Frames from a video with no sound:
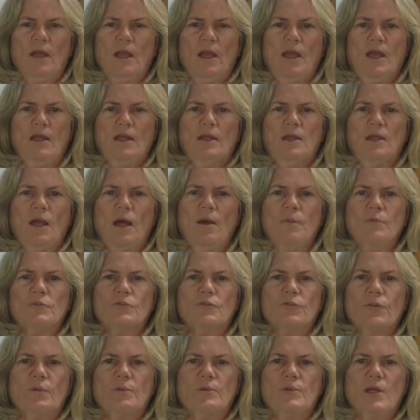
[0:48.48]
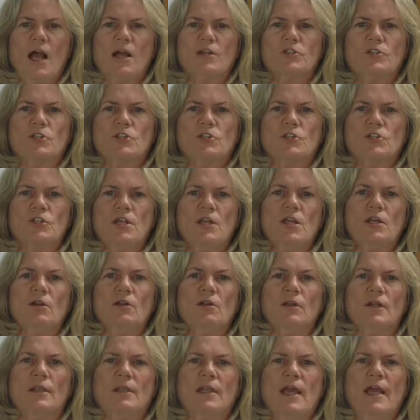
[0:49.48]
and it comes from Dr. Steele.
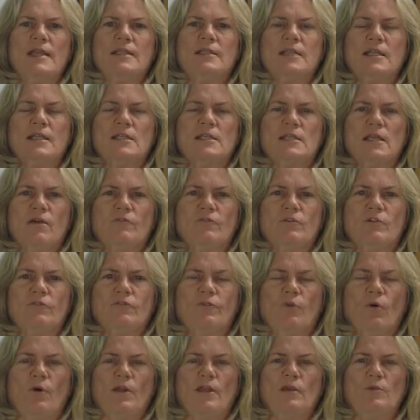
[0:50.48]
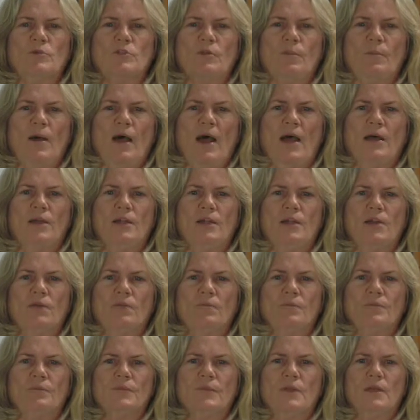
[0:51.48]
In 1874, he was a pioneer.
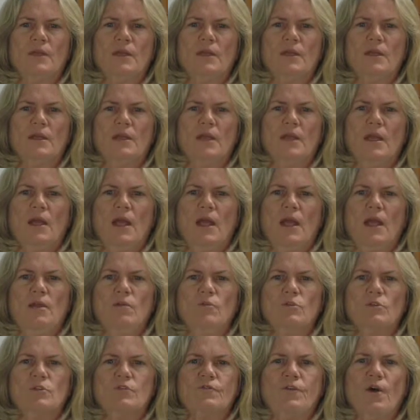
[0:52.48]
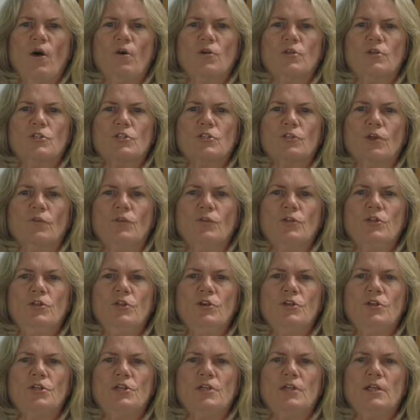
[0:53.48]
He was focused on the
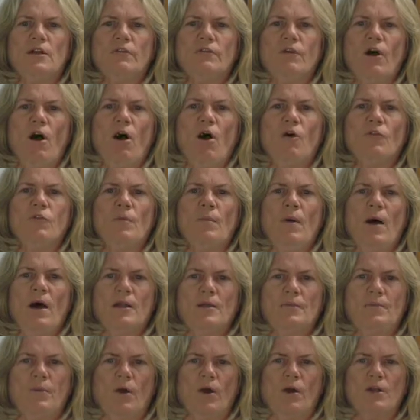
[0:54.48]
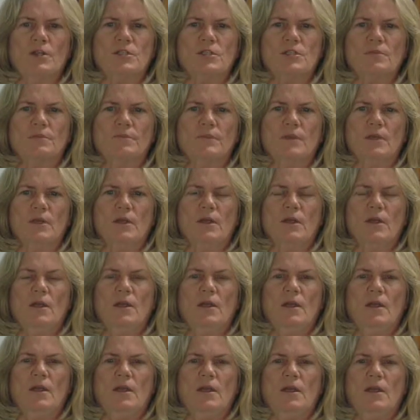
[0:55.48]
unity of all the body parts.
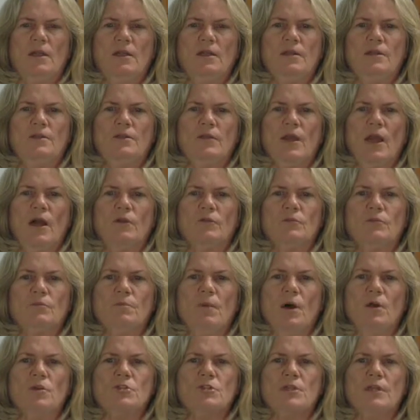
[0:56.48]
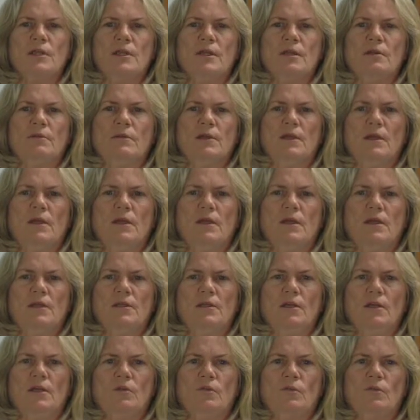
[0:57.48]
He dealt mostly in
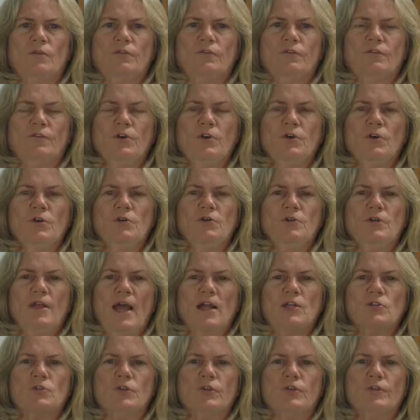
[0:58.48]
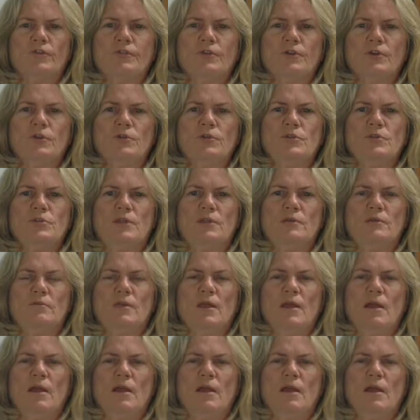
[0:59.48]
dealing with food, natural foods, and